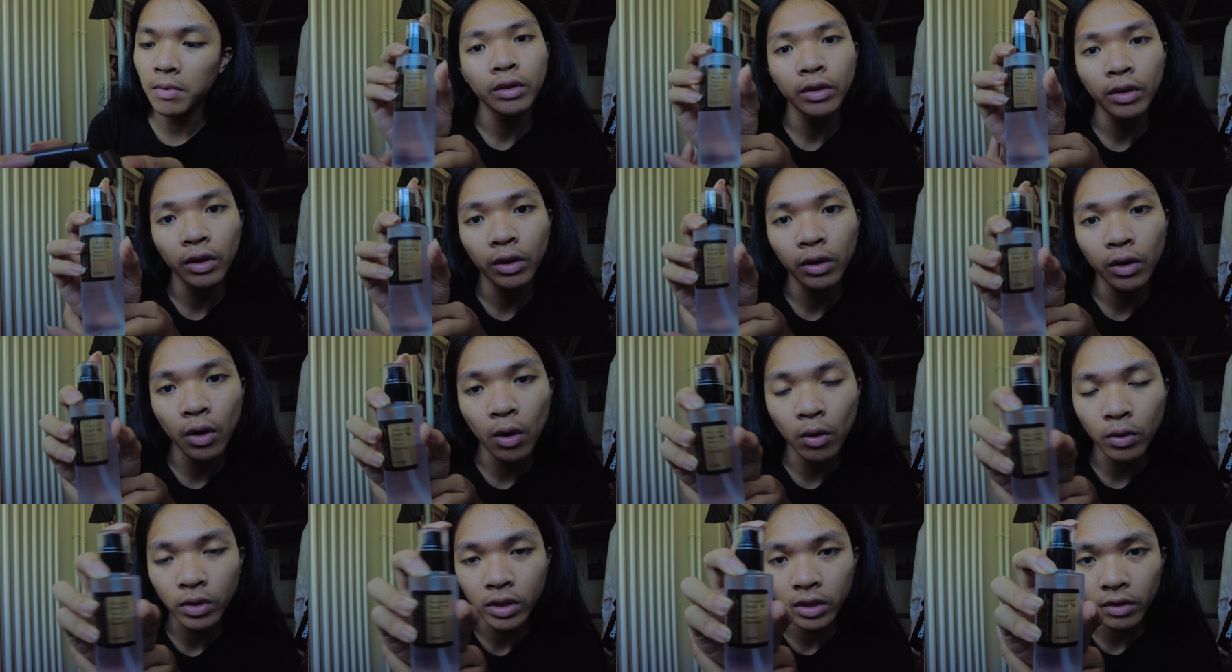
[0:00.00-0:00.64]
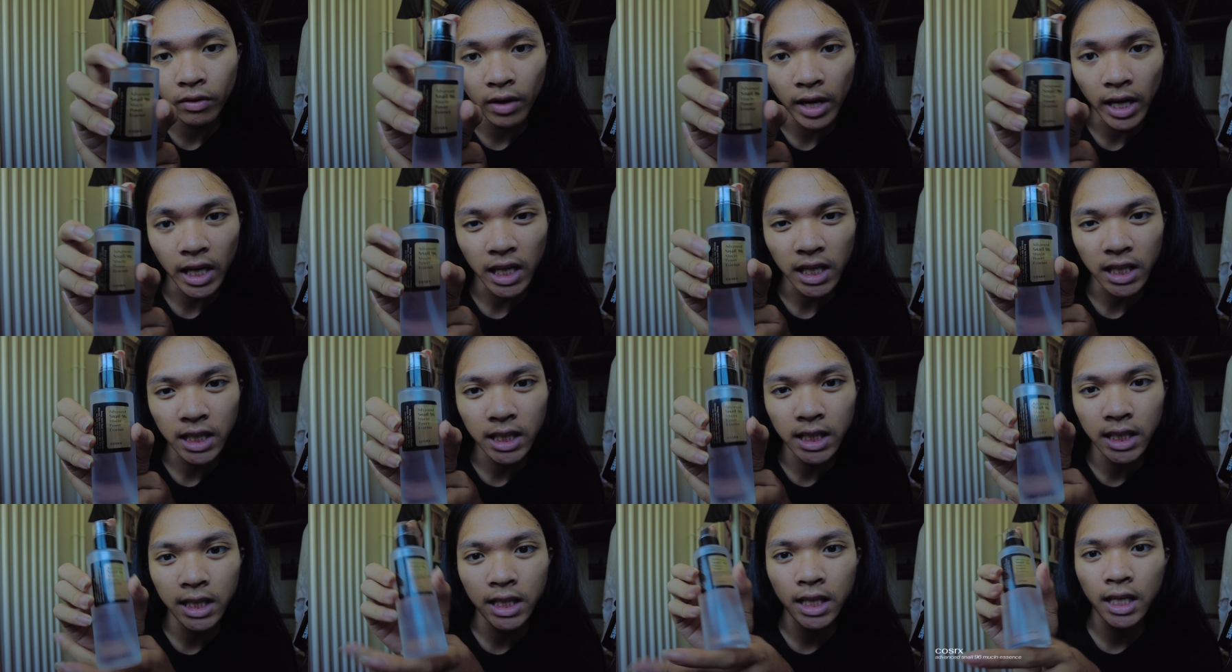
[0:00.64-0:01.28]
The COSRX
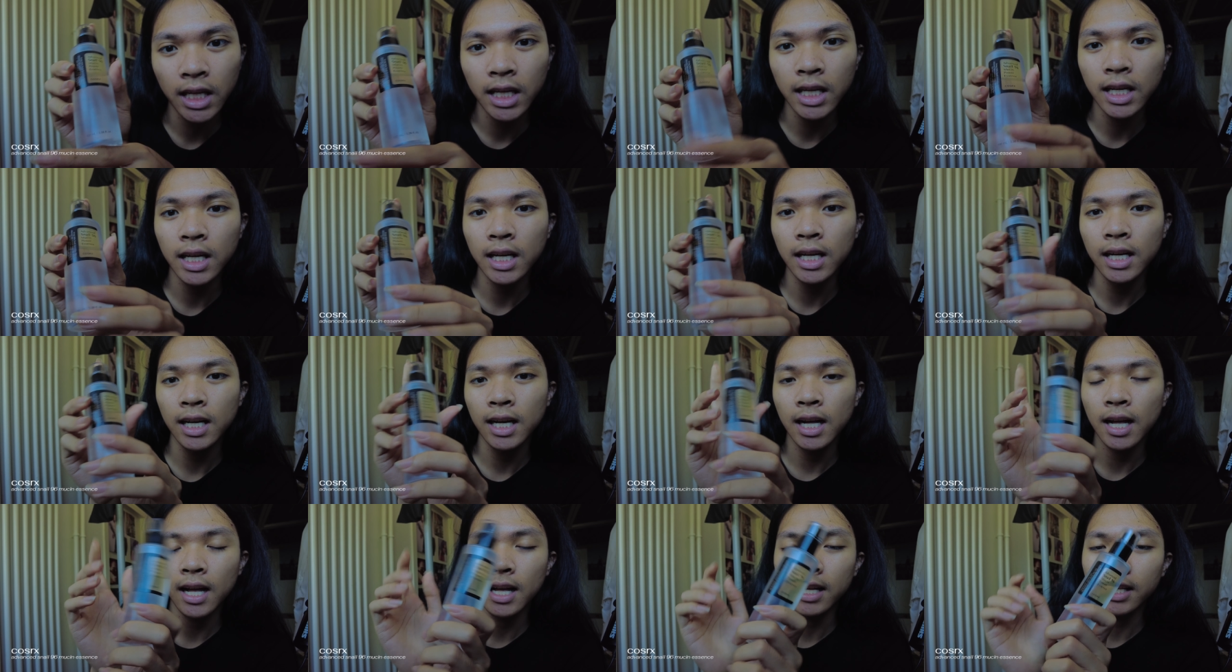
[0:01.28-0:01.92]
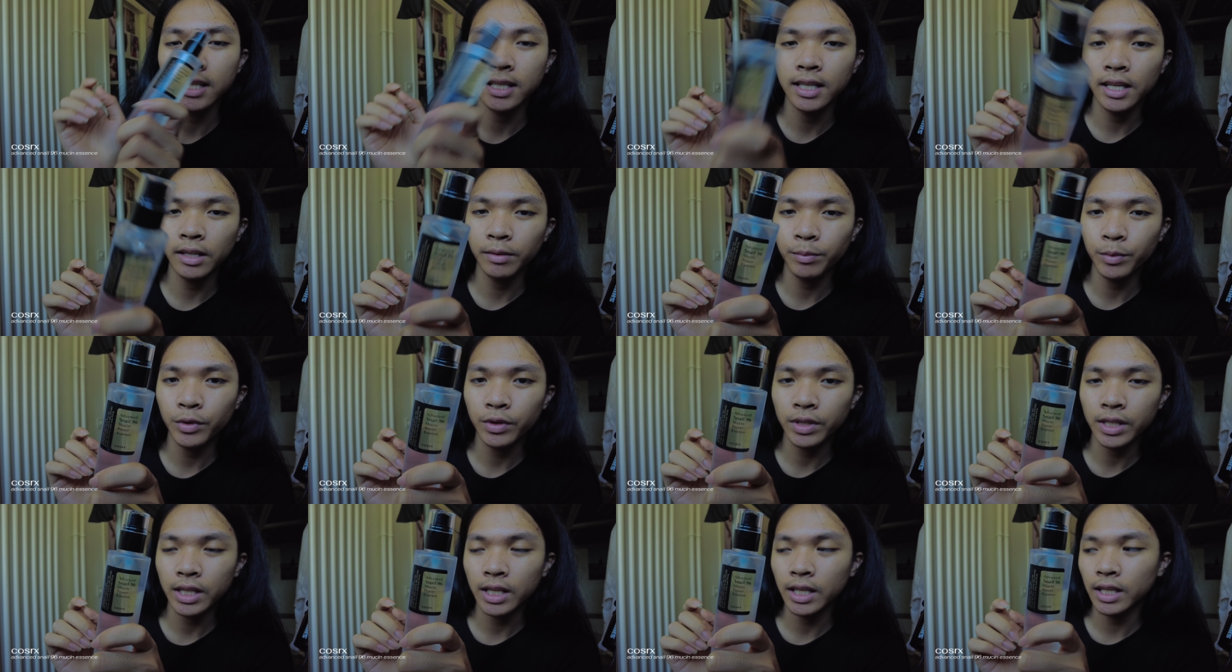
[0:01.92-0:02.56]
snail
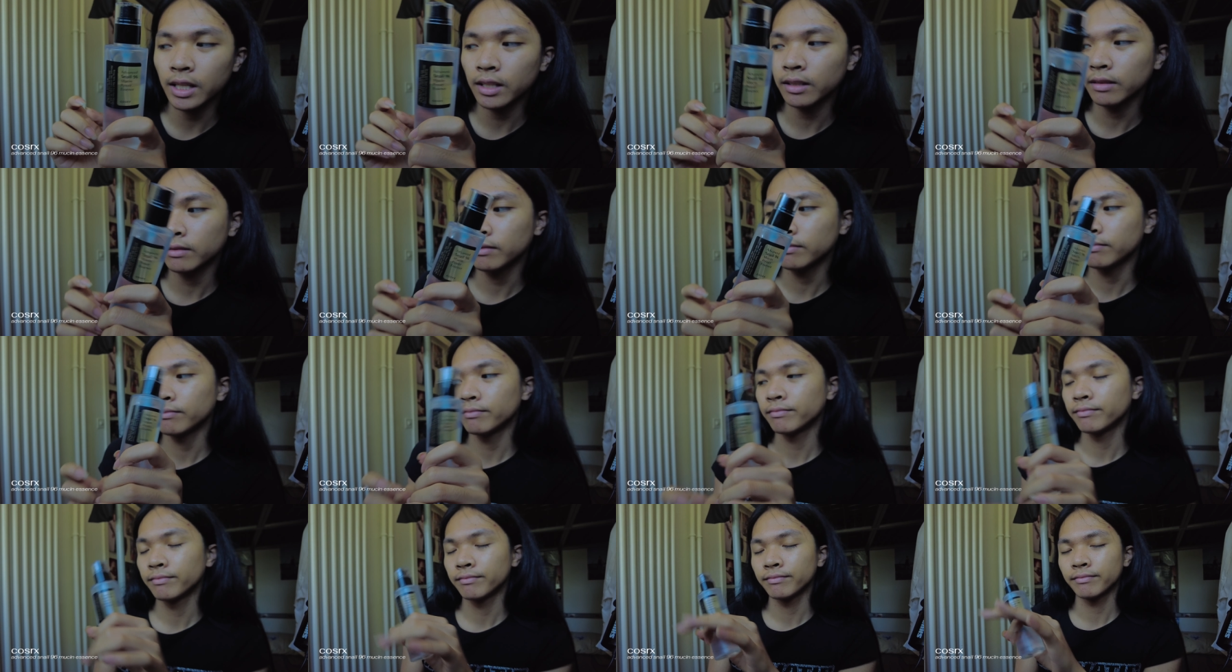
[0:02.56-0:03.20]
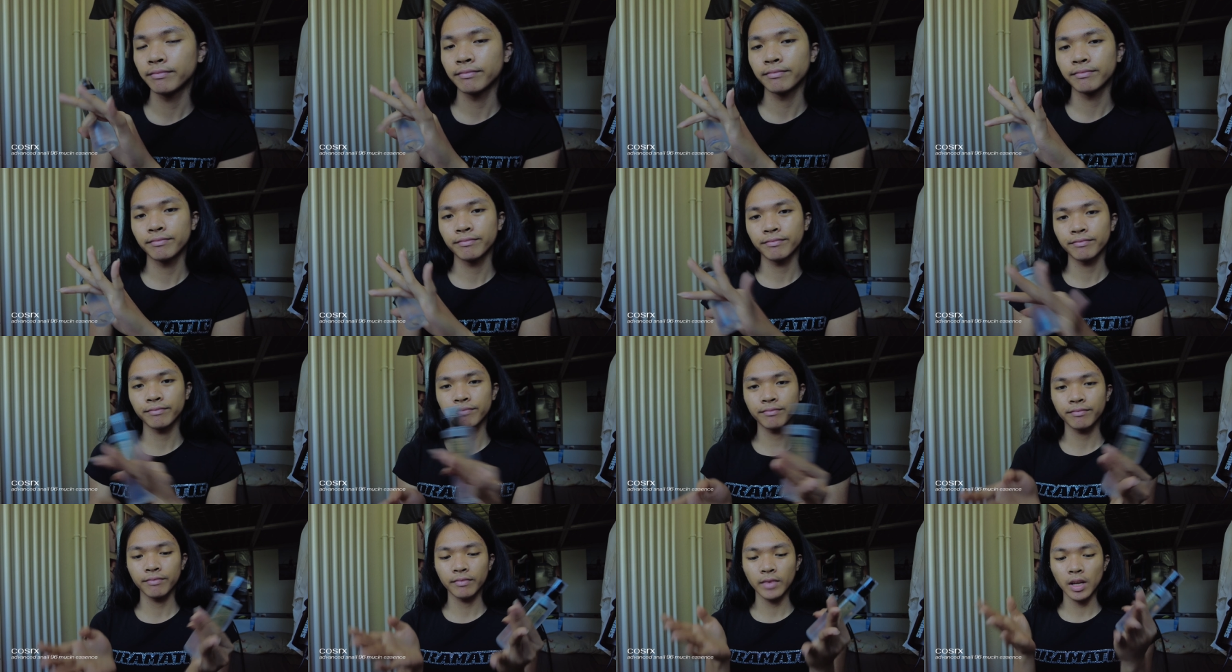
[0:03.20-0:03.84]
mucin,
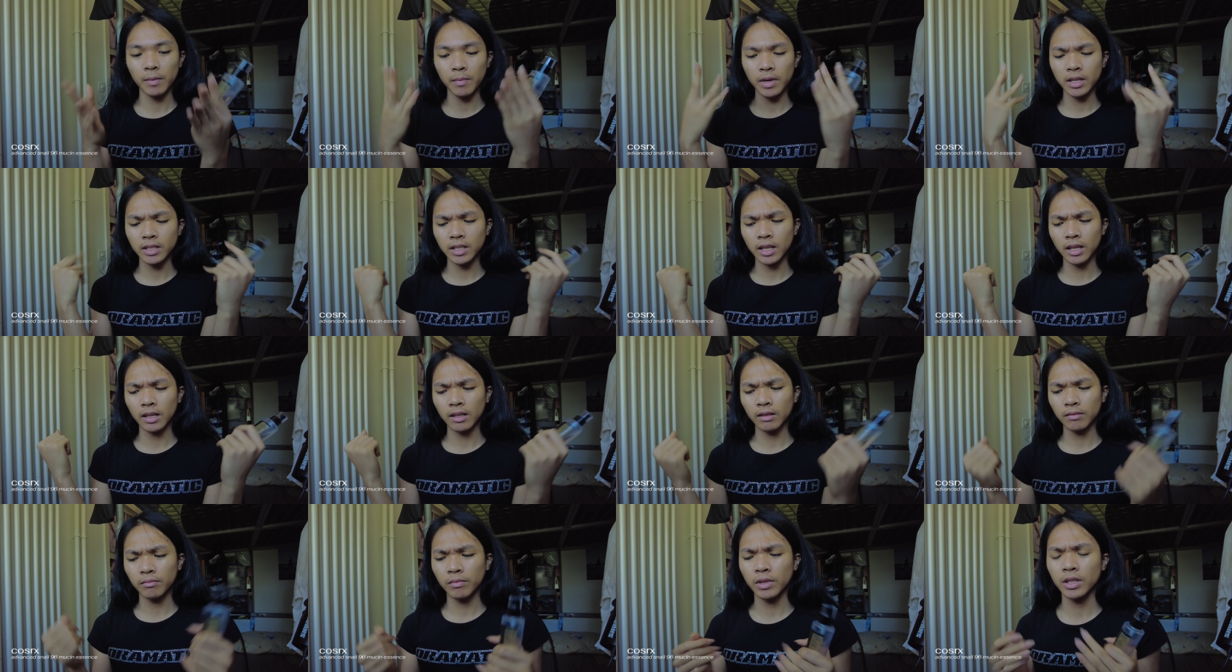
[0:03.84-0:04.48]
amazing.